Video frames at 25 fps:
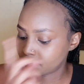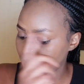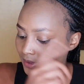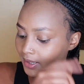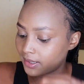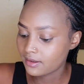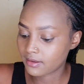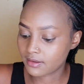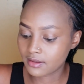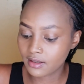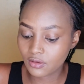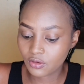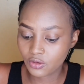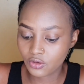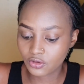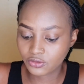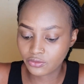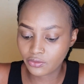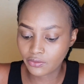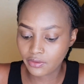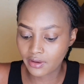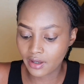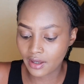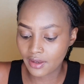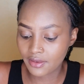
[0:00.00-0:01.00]
we are gonna go to
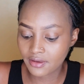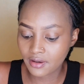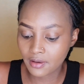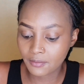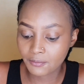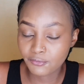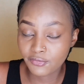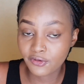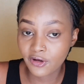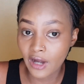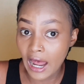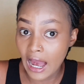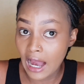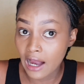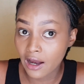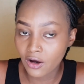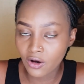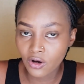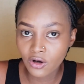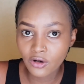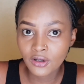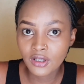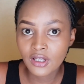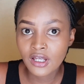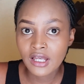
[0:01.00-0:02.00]
the other
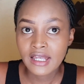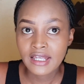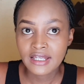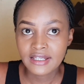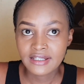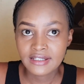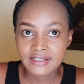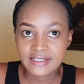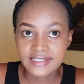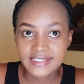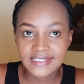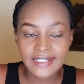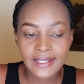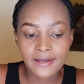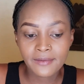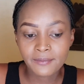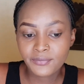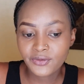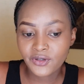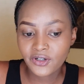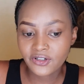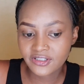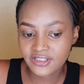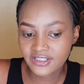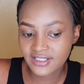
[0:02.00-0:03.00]
brow. Same
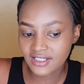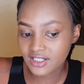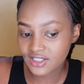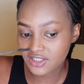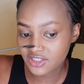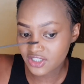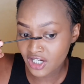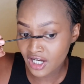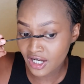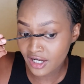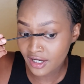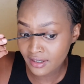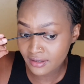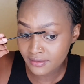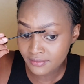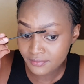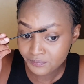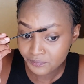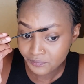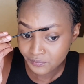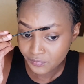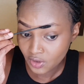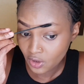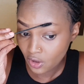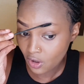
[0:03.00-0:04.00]
procedure.
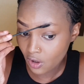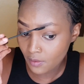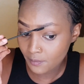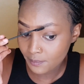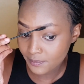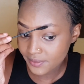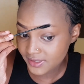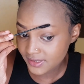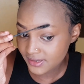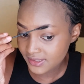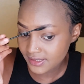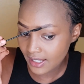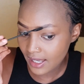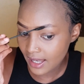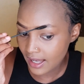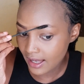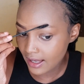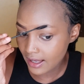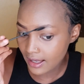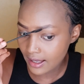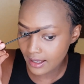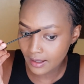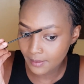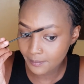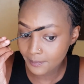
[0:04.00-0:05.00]
Comb it
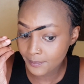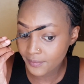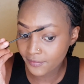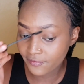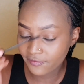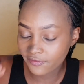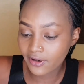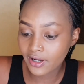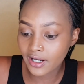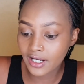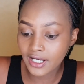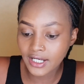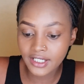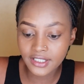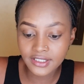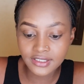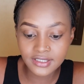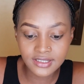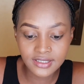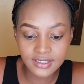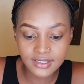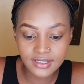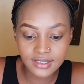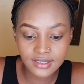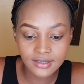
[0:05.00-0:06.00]
up
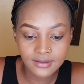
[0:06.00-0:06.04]
first.